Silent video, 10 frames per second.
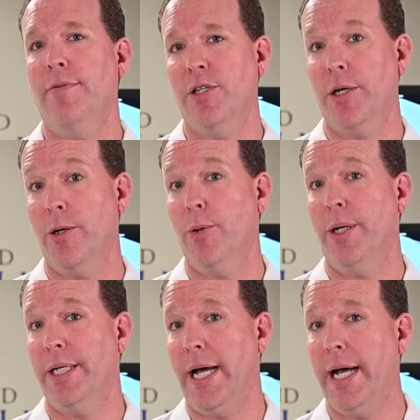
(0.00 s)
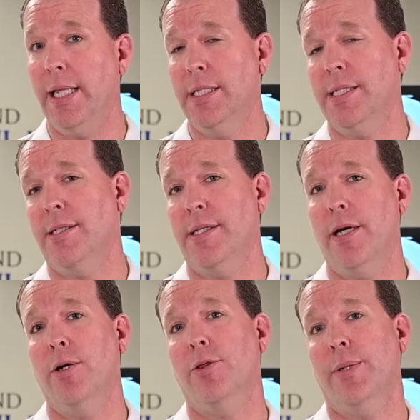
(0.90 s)
to go to a dialysis
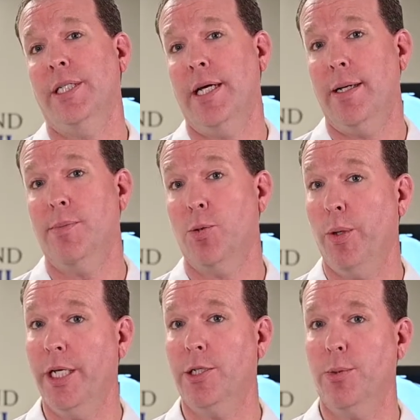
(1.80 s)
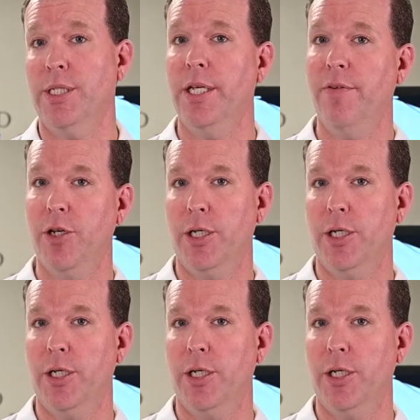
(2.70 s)
center 3 times a week to receive your